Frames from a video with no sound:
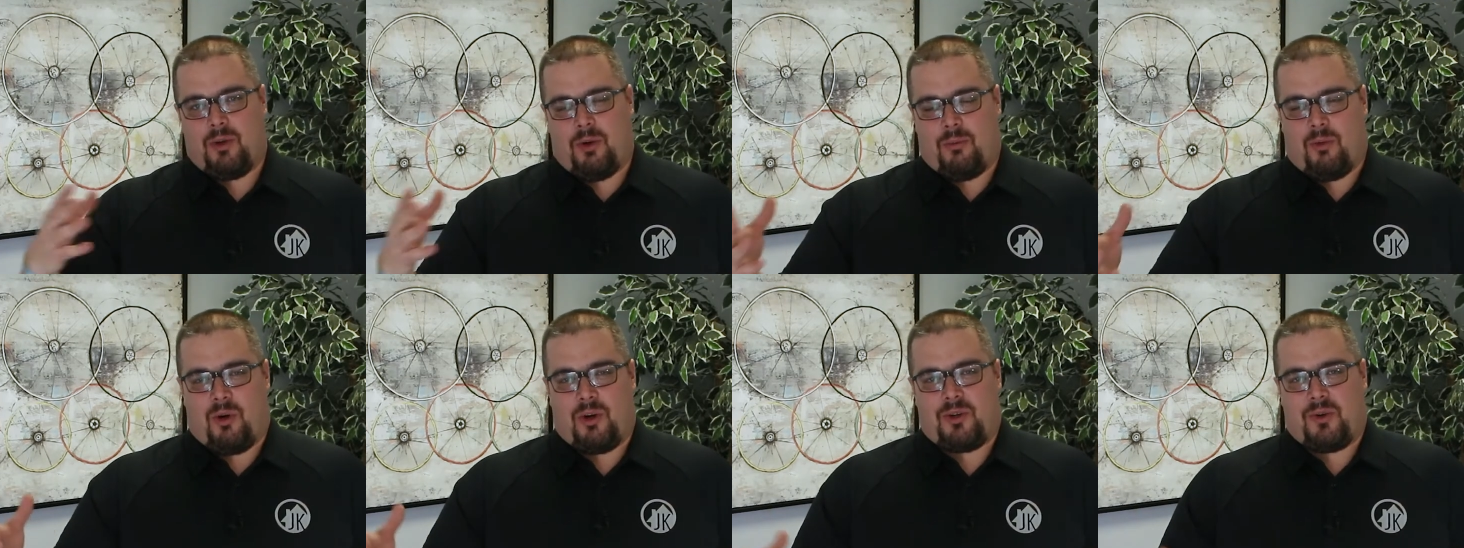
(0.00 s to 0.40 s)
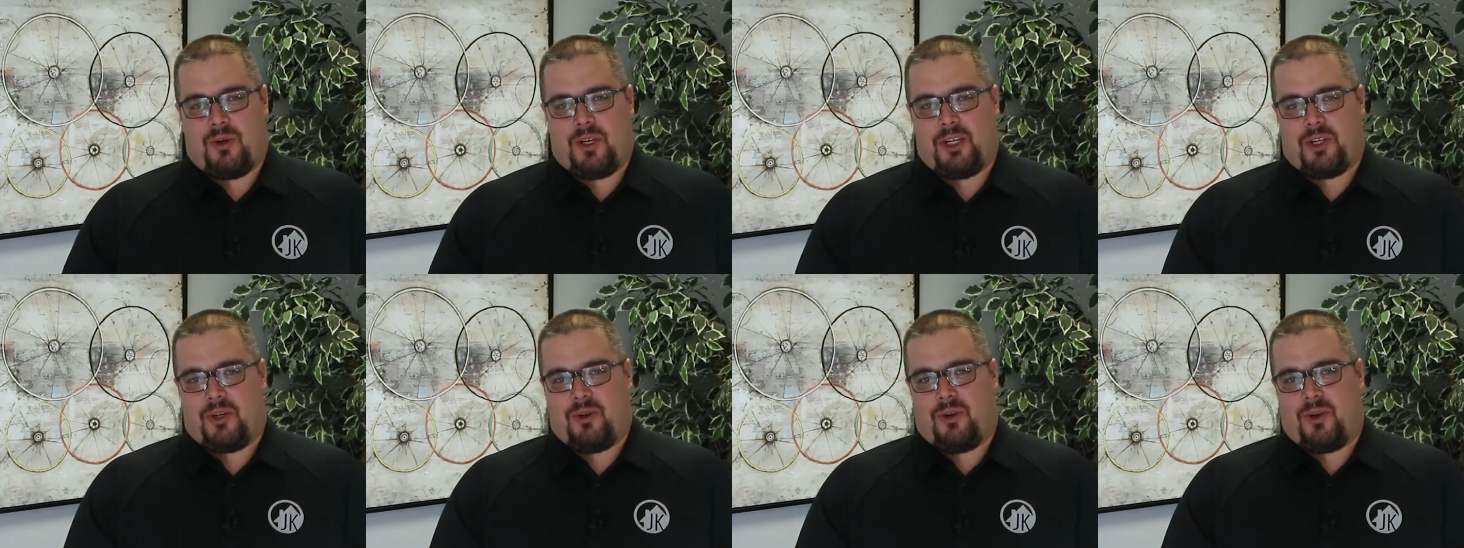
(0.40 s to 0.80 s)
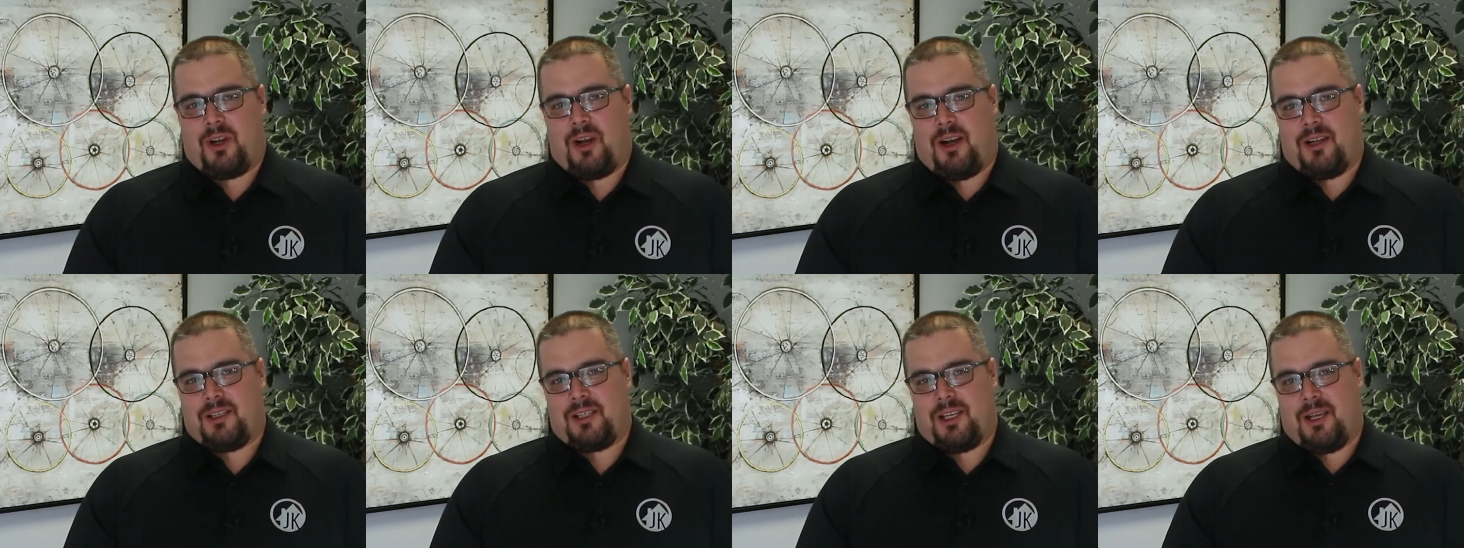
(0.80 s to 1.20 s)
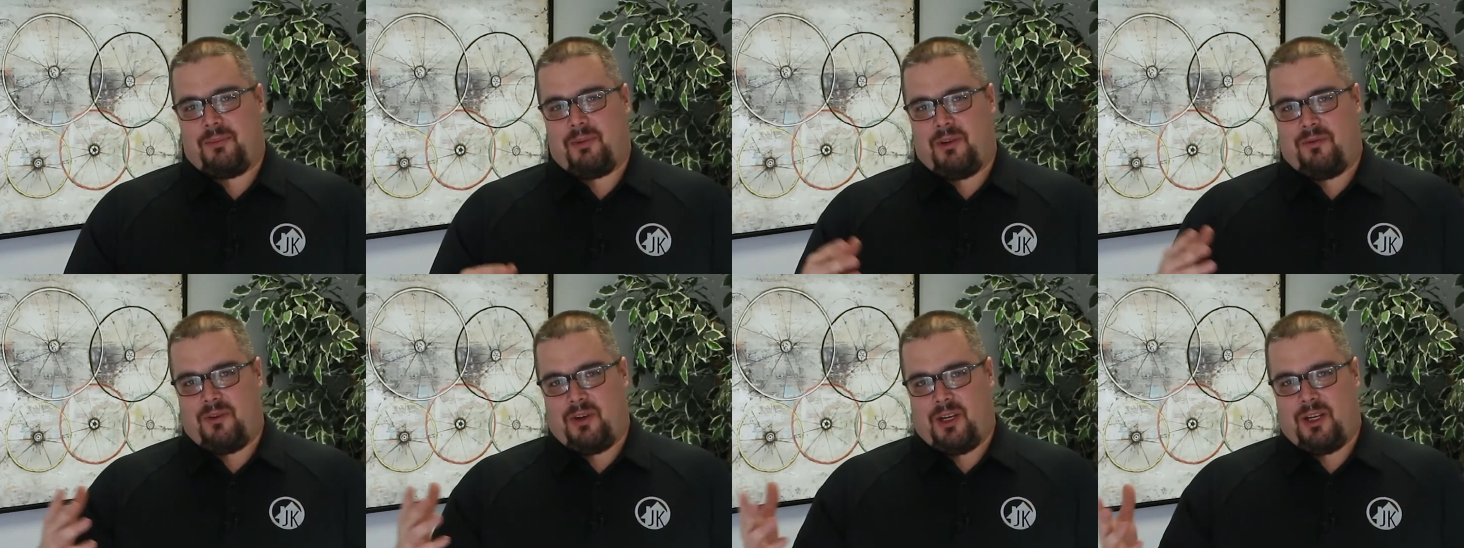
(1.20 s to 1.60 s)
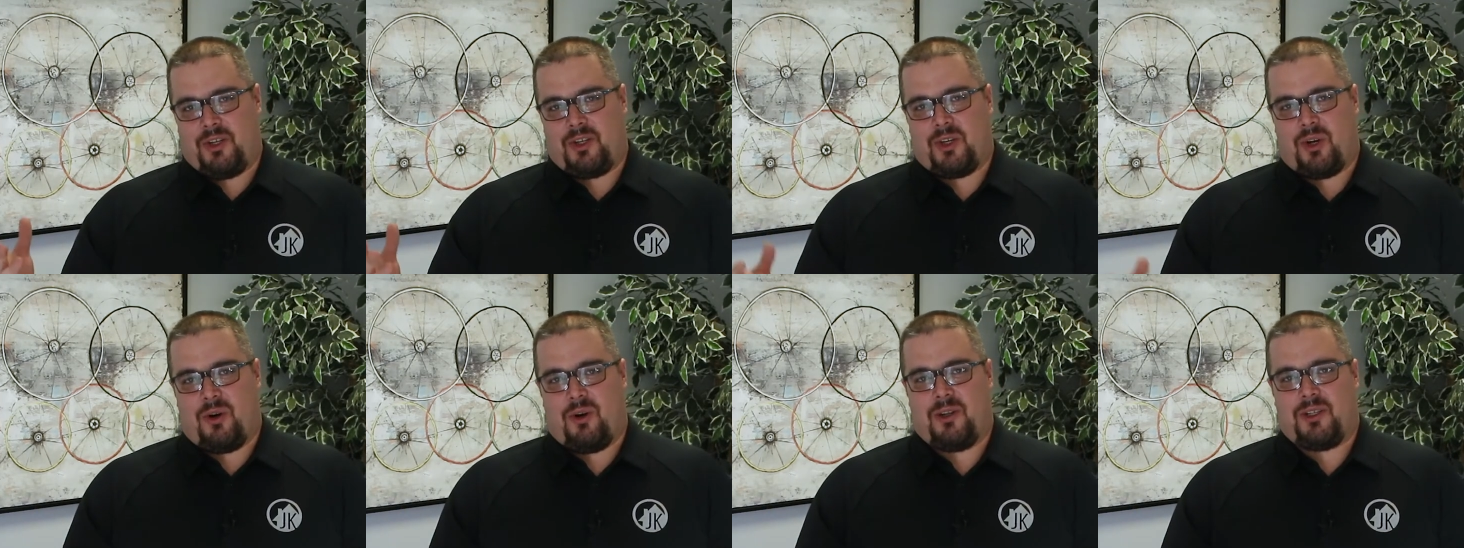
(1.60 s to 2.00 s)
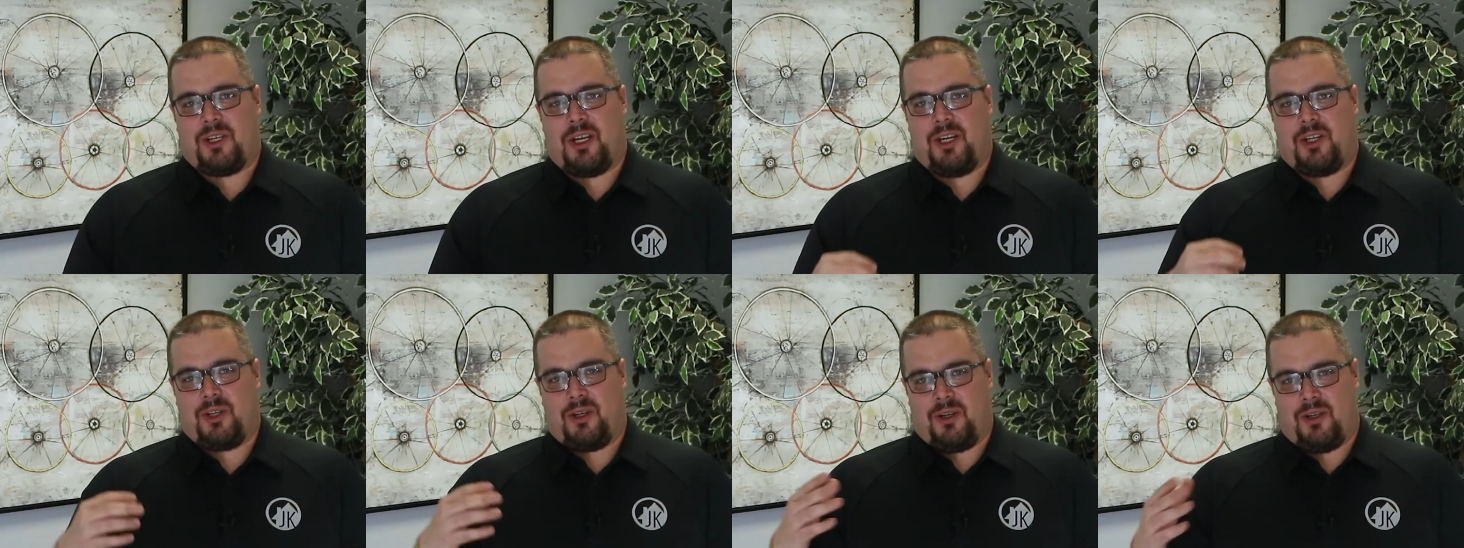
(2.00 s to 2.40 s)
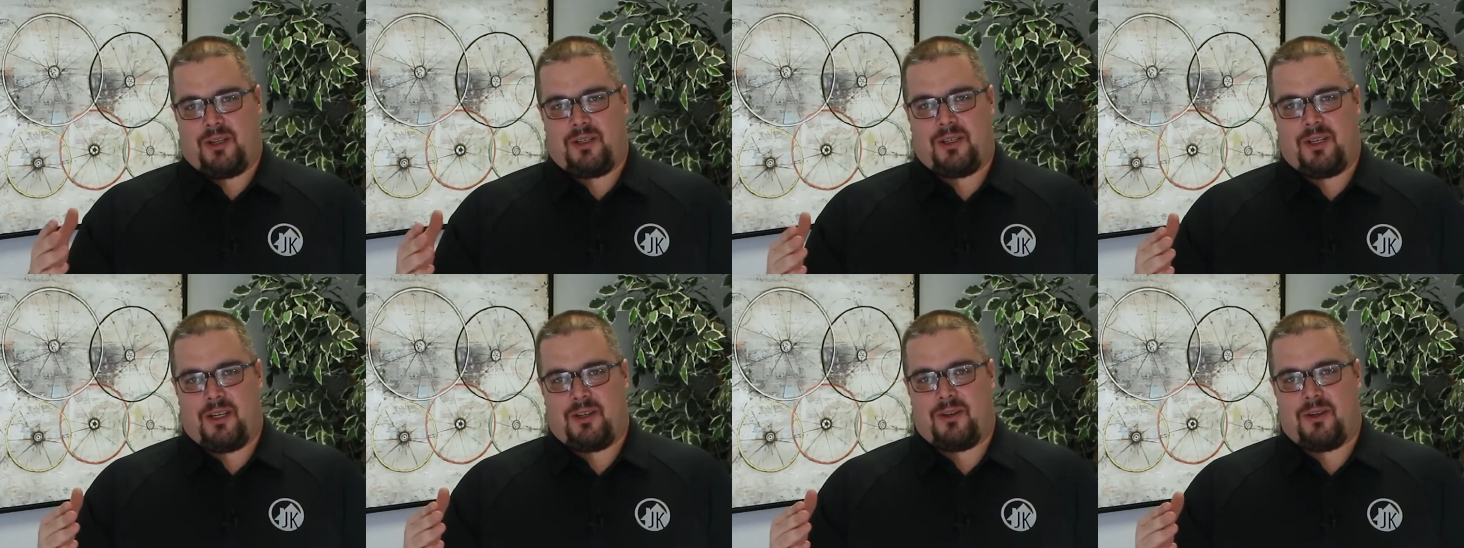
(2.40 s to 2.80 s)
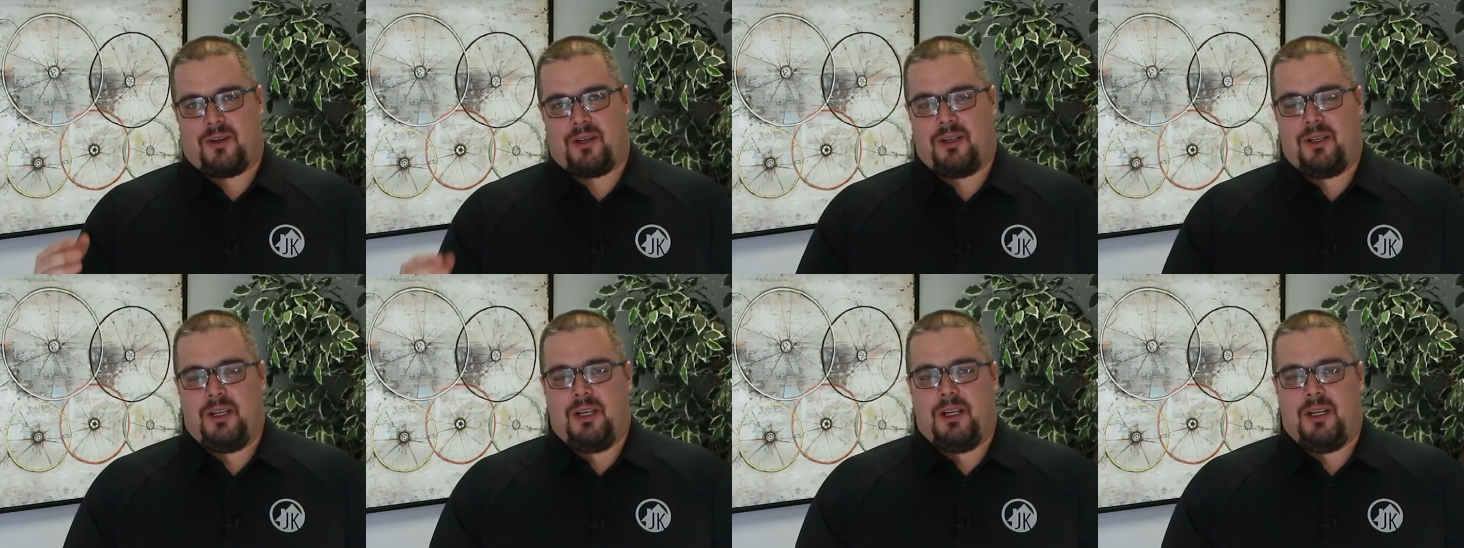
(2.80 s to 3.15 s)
to a more traditional concept of an insurance agent, etc.